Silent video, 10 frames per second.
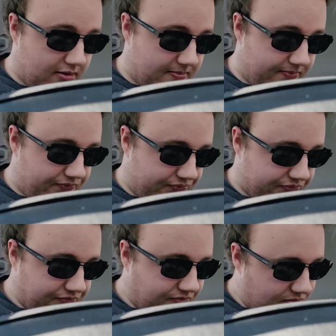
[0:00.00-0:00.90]

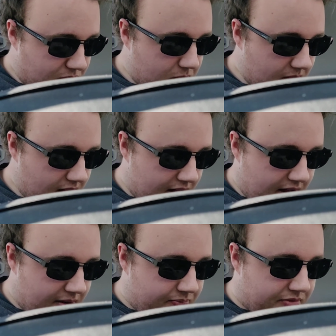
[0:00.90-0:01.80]

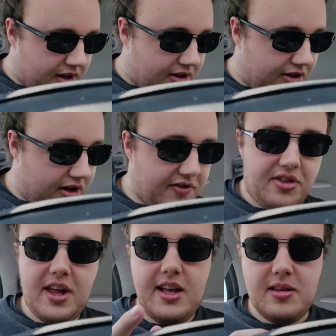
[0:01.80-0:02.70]
So you've
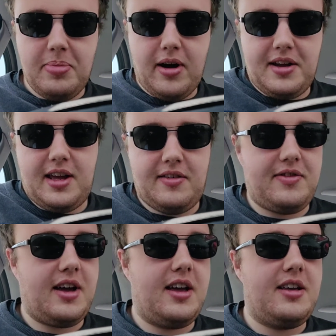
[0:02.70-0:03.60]
seen the Pie
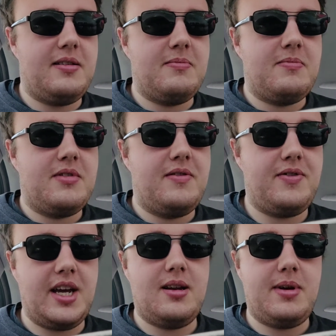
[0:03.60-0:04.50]
Cafe
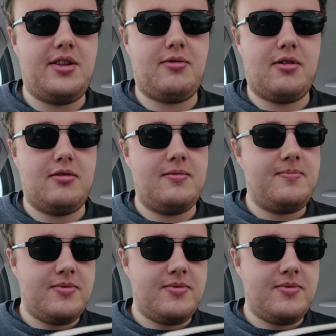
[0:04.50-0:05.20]
Vietnamese roll,